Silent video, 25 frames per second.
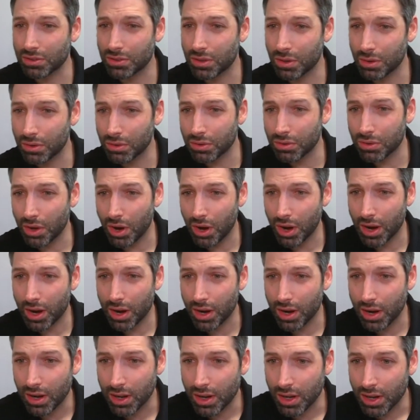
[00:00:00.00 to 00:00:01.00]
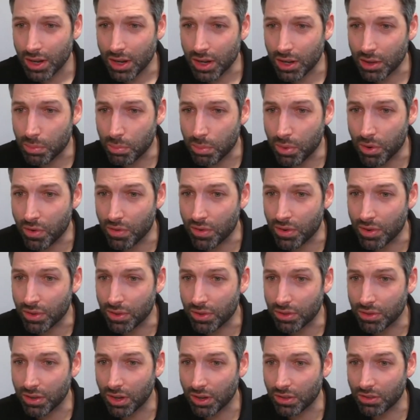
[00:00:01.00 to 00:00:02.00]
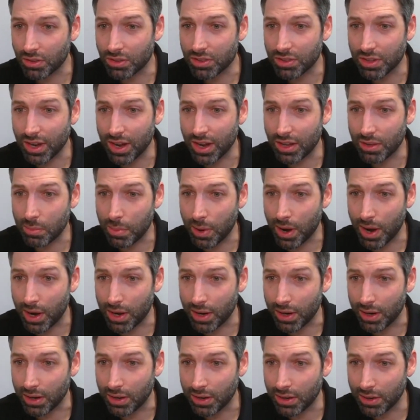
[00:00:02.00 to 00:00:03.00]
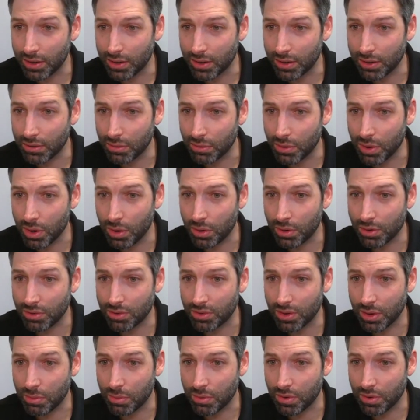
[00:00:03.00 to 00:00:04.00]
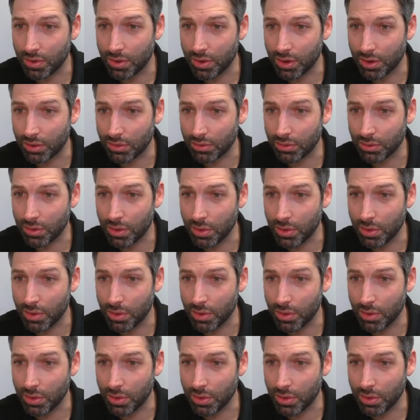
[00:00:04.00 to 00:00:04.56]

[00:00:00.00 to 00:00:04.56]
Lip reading: So, Todd, it's proven. Tons of science behind it. We all have the same three things.